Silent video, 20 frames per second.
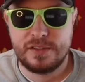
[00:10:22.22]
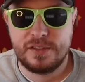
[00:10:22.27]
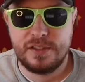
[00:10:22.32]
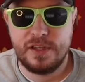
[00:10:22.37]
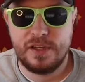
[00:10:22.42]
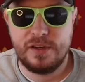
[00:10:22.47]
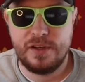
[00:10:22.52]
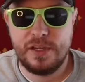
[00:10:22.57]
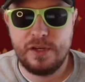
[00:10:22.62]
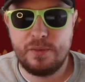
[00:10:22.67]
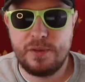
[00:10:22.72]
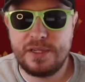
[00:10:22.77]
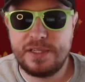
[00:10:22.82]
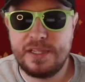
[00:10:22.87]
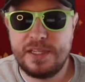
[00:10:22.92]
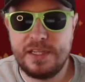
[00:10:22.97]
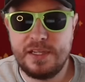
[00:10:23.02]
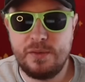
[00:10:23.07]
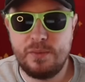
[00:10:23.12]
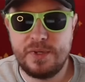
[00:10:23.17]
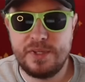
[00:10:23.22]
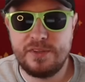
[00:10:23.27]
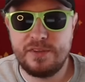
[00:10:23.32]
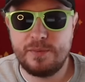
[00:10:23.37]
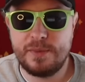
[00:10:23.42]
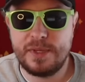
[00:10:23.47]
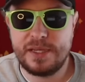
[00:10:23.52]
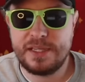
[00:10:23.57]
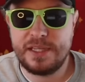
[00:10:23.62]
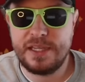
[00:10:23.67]
No, I don't want king
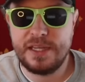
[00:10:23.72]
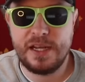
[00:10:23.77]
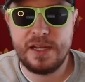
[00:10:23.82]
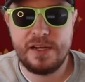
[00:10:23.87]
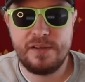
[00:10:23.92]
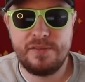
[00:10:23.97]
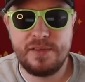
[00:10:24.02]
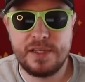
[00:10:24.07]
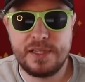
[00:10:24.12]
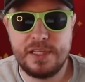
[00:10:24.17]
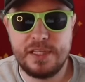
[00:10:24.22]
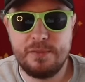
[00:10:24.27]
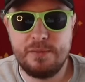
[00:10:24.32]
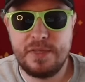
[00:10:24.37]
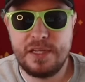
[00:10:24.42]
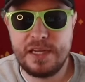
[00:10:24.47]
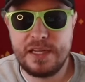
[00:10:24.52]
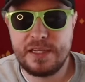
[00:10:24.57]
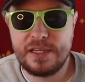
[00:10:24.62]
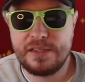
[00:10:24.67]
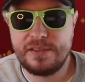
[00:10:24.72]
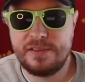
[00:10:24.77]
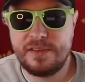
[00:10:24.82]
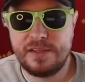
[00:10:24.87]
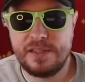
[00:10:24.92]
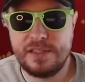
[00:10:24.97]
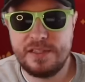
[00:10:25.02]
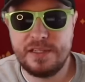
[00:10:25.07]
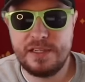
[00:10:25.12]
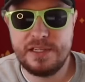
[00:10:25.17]
wins, man. Get out of here. Give me like
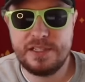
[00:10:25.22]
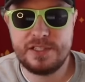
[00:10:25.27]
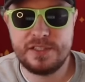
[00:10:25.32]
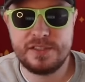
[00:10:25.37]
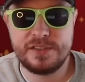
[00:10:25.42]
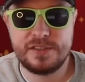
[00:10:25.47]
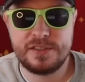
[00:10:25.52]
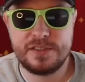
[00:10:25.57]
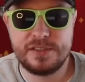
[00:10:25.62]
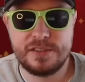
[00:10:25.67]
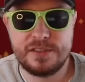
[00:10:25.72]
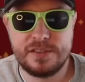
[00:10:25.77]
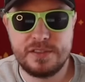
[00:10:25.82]
something delicious.